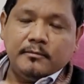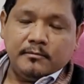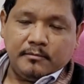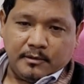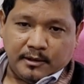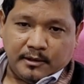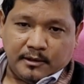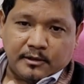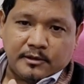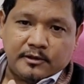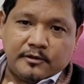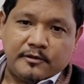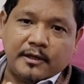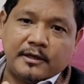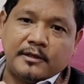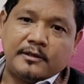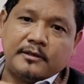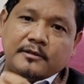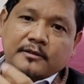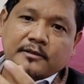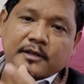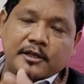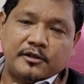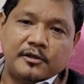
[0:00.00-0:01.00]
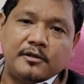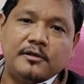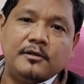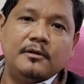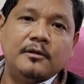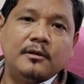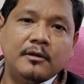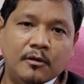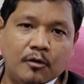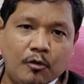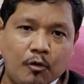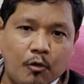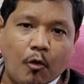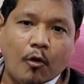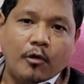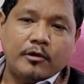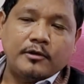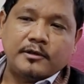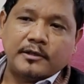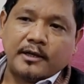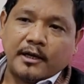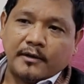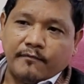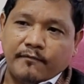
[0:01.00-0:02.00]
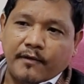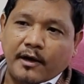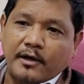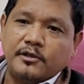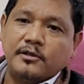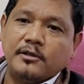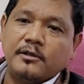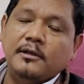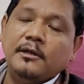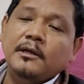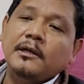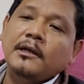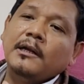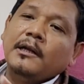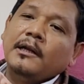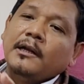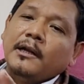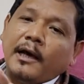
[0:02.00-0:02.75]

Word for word: the district session courts can function